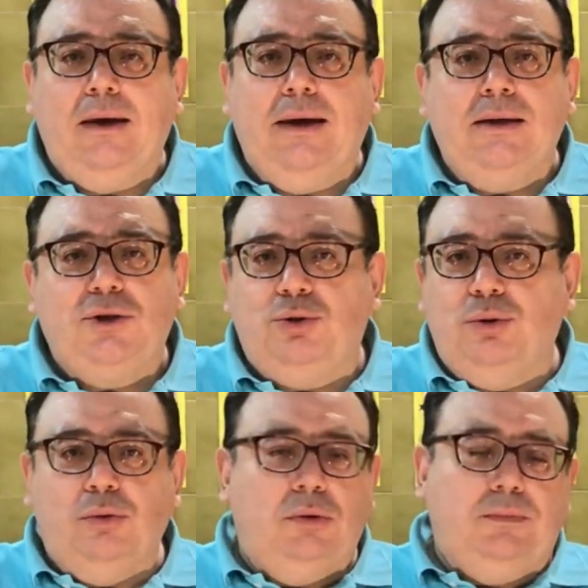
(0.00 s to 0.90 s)
is
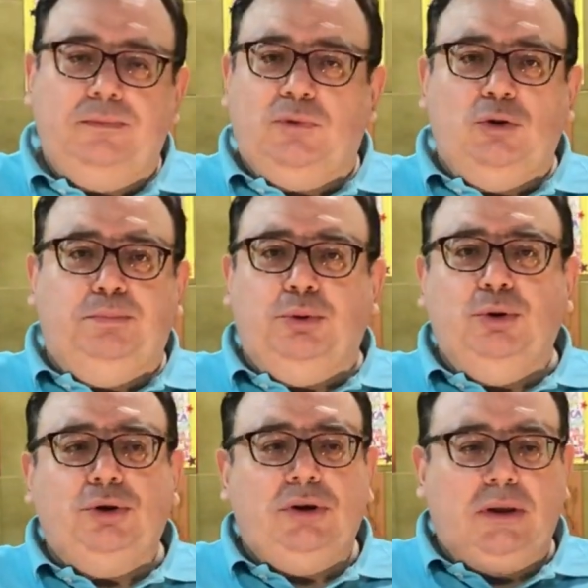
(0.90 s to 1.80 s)
to
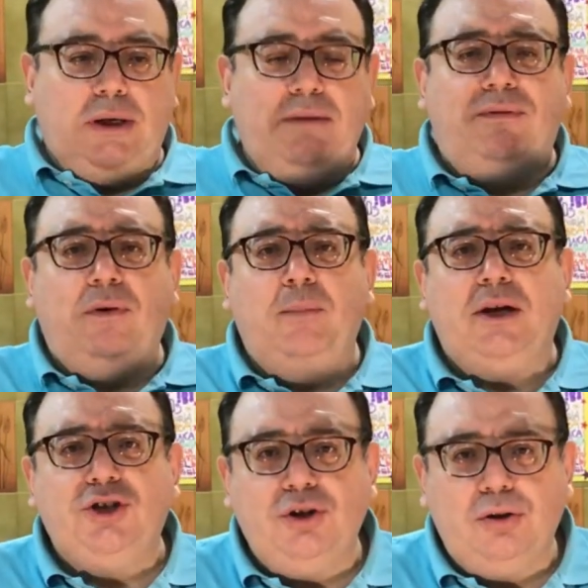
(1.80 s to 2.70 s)
put
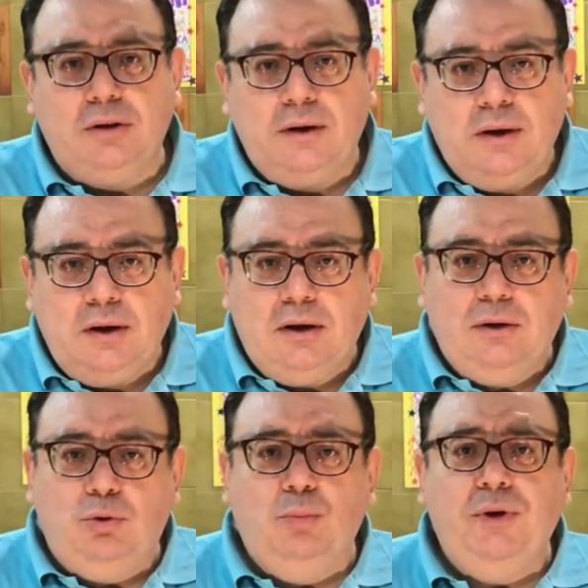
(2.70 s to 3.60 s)
information
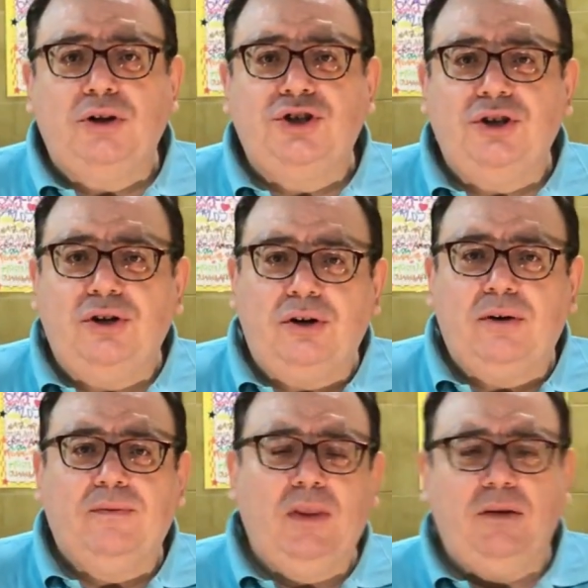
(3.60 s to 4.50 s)
to be
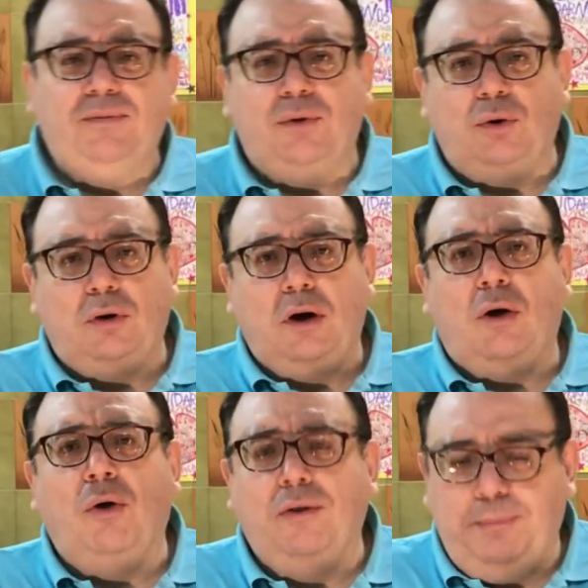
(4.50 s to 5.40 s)
shared for
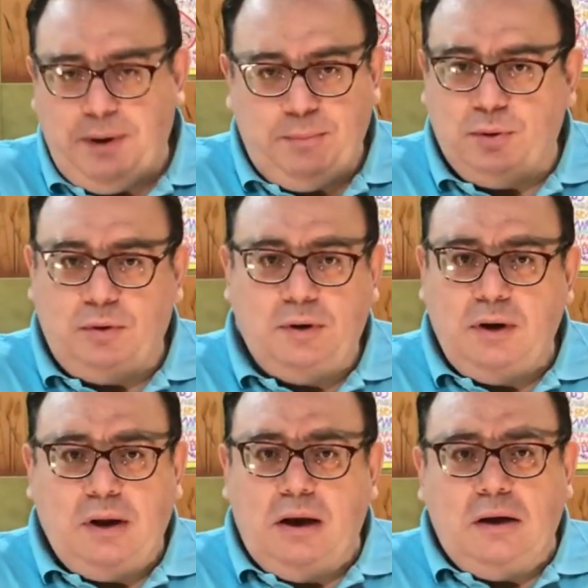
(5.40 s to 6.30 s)
other people.
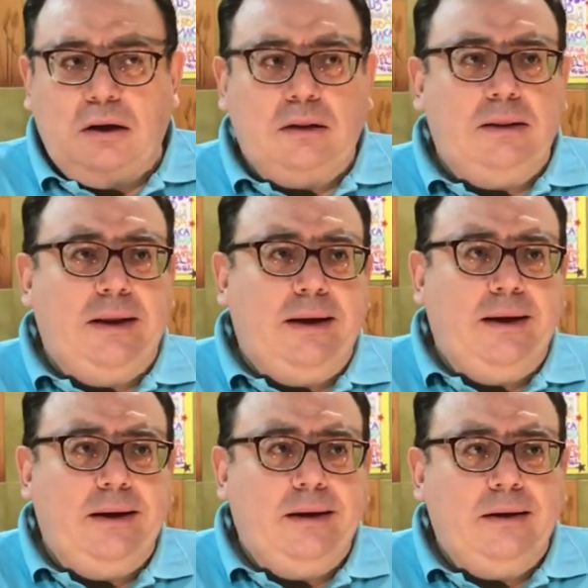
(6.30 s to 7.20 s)

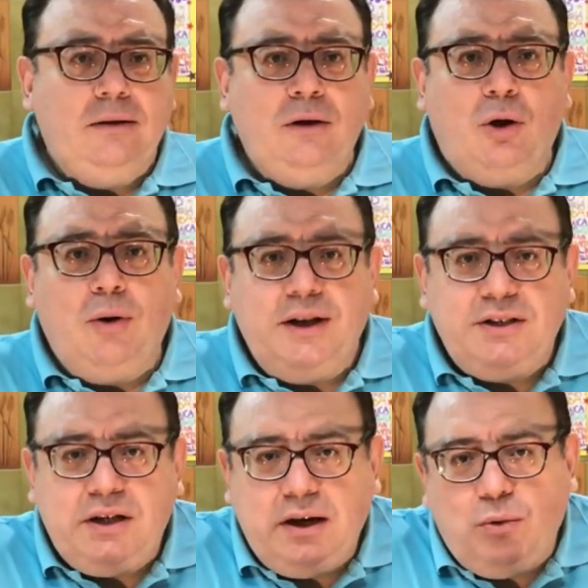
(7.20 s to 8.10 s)
The
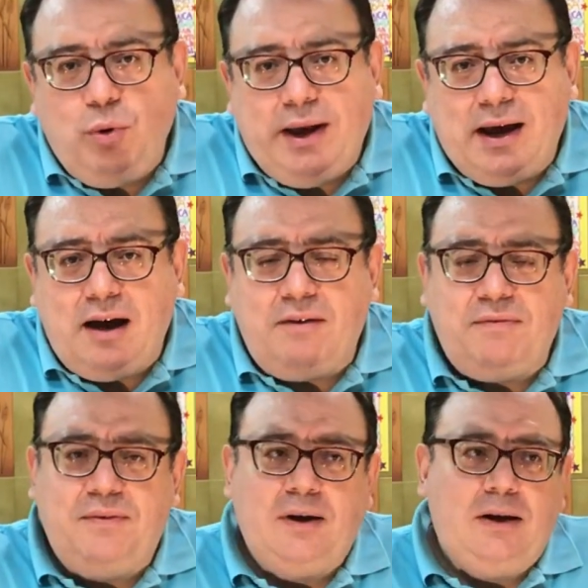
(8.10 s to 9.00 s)
knowledge we have,
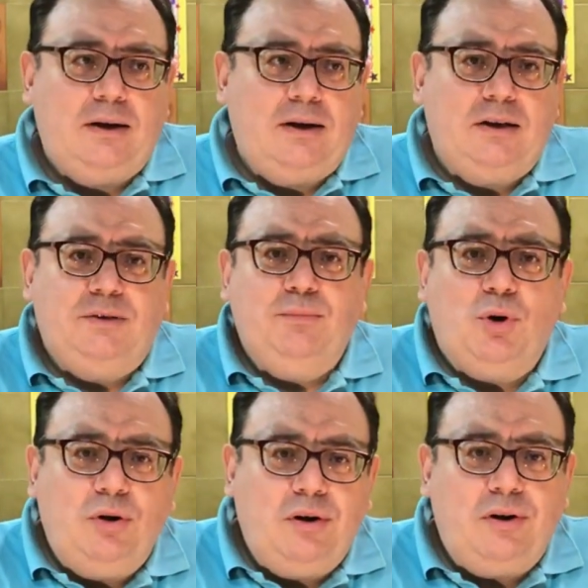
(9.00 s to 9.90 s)

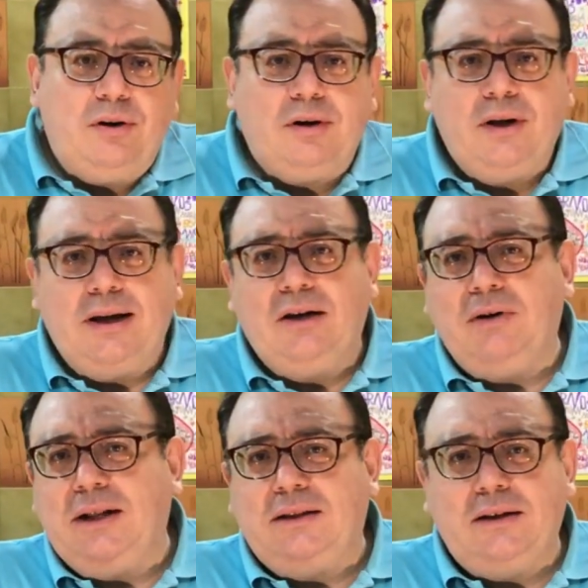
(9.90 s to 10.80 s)
smaller,
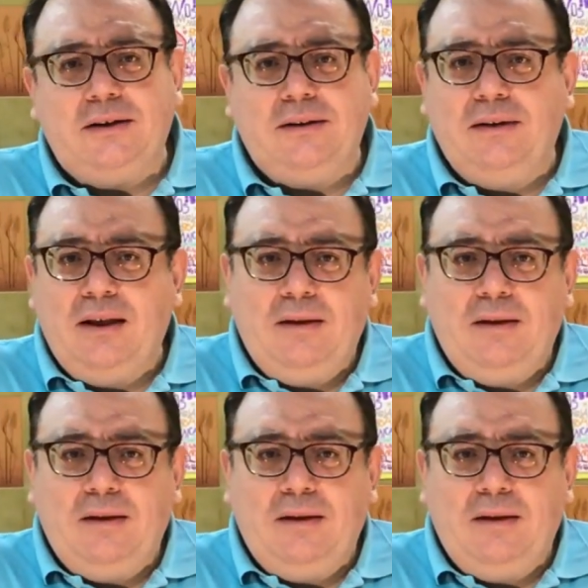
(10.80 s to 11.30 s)
greater,